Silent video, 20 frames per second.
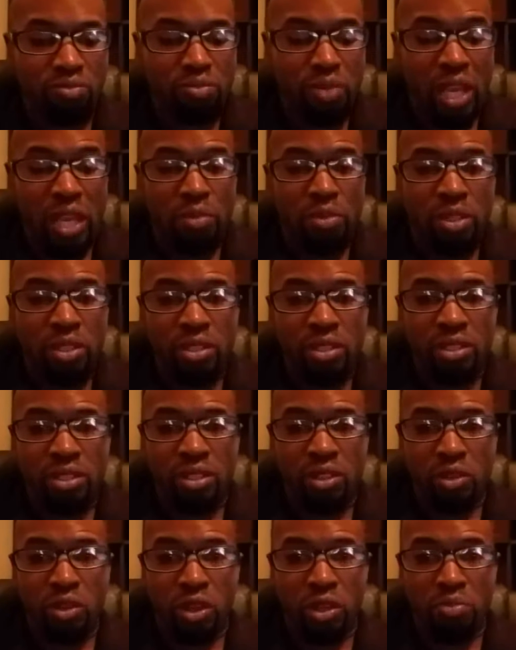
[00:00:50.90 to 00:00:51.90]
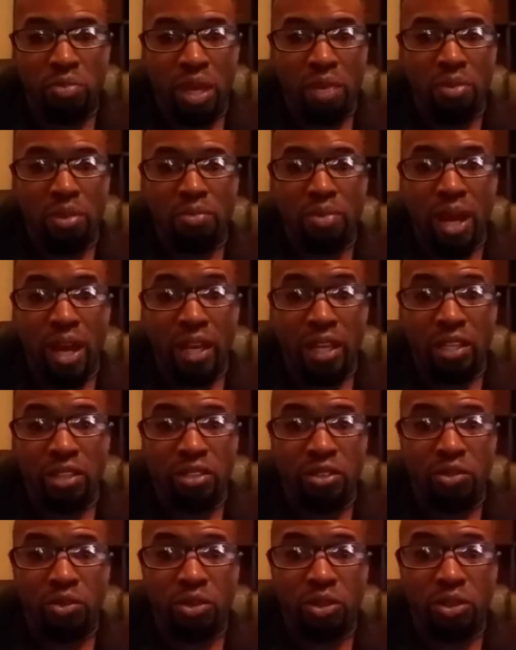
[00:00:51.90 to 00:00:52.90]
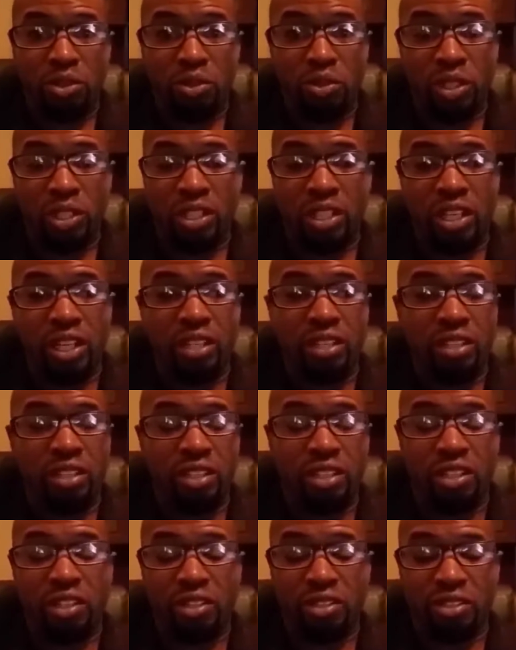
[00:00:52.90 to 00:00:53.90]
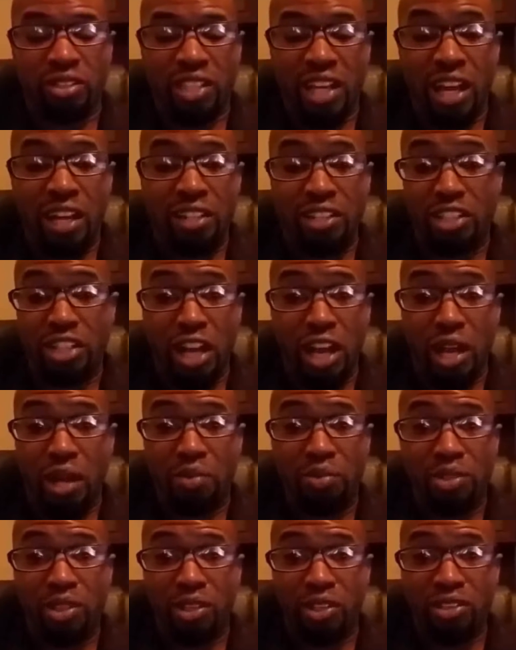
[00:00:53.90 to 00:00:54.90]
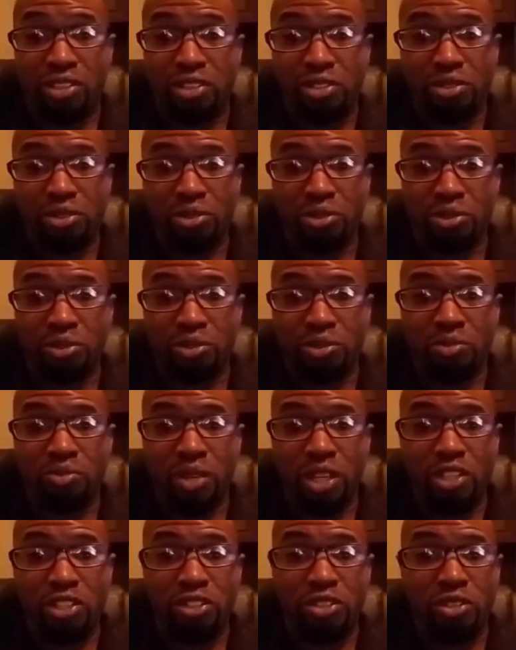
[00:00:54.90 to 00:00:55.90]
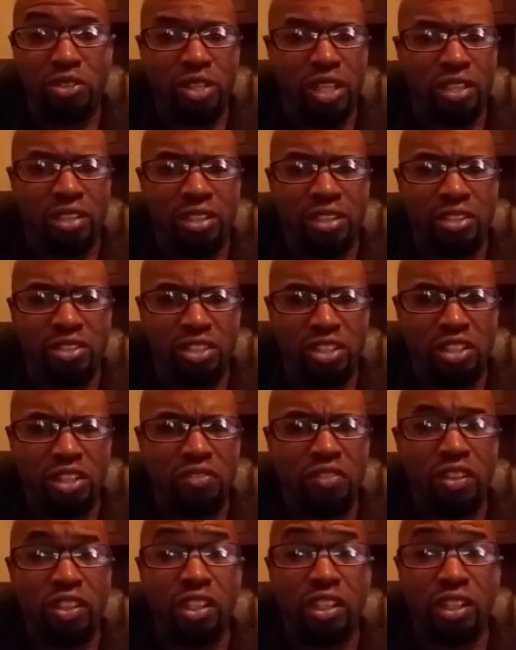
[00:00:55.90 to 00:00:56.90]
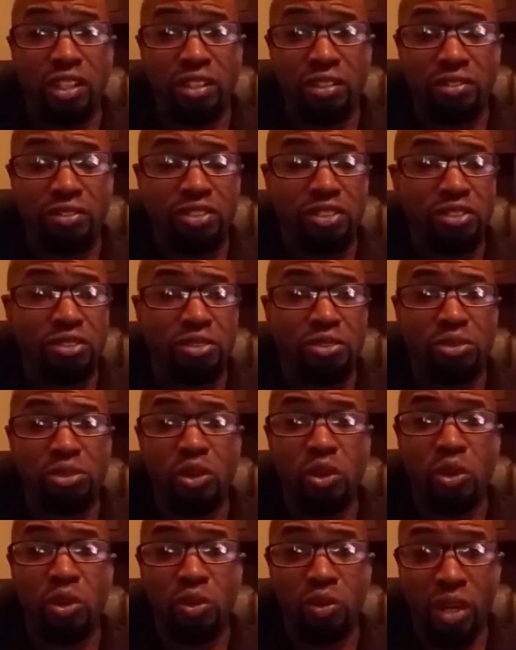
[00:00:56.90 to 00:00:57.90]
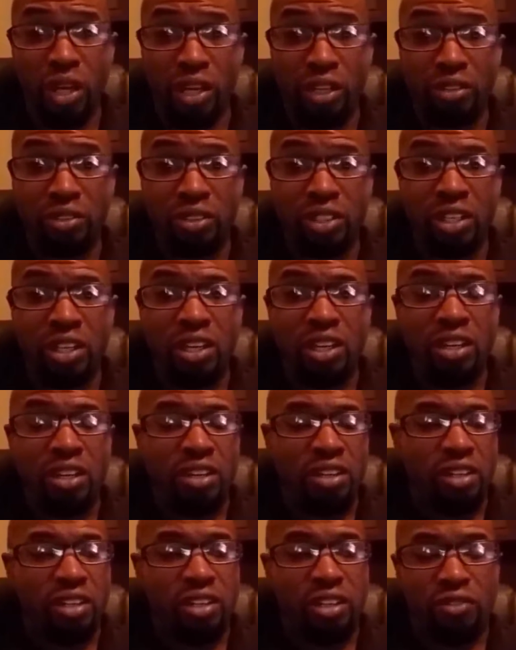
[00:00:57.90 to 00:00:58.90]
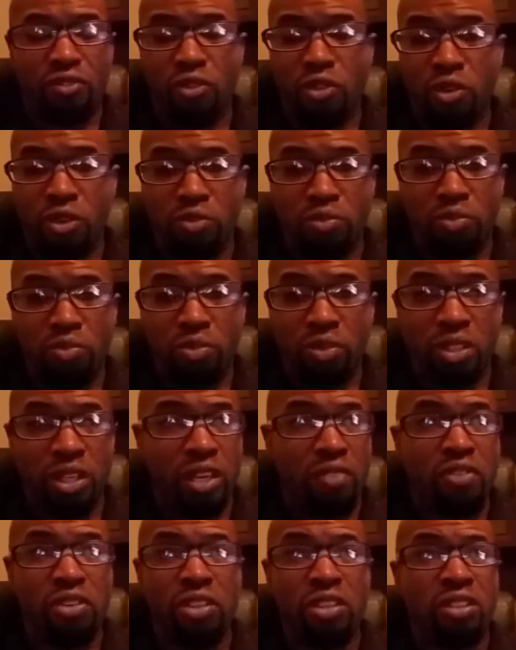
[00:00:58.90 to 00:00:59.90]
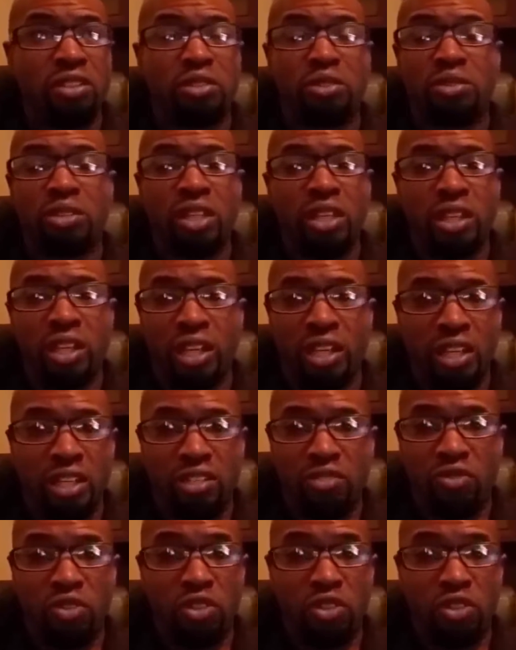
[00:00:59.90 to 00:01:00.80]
babies or in baby bodies or whatnot, and their jobs are to make sure that there's enough love to go around for every little thing, I guess,